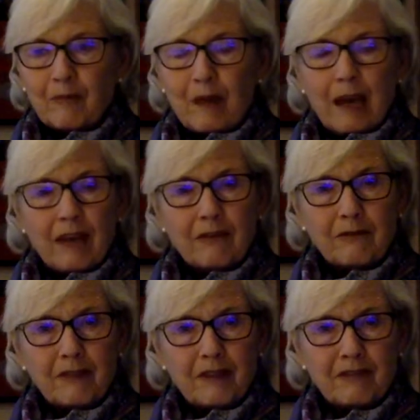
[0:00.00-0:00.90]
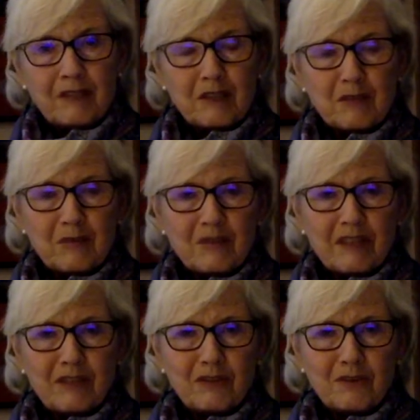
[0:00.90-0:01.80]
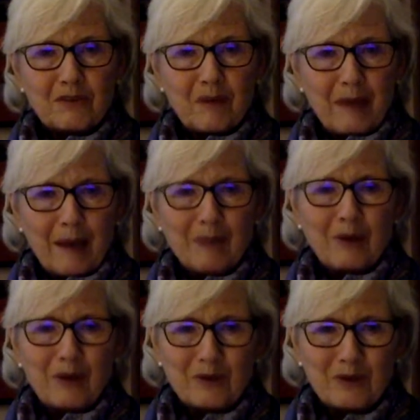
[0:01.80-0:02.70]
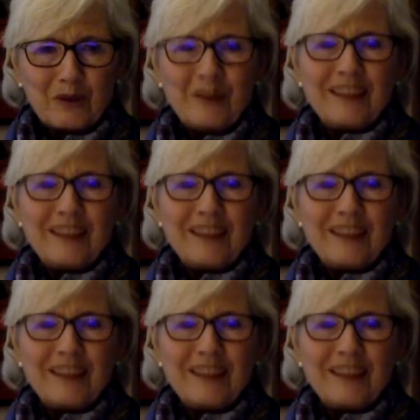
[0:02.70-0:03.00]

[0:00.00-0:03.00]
I have a very flexible schedule, so I'm happy also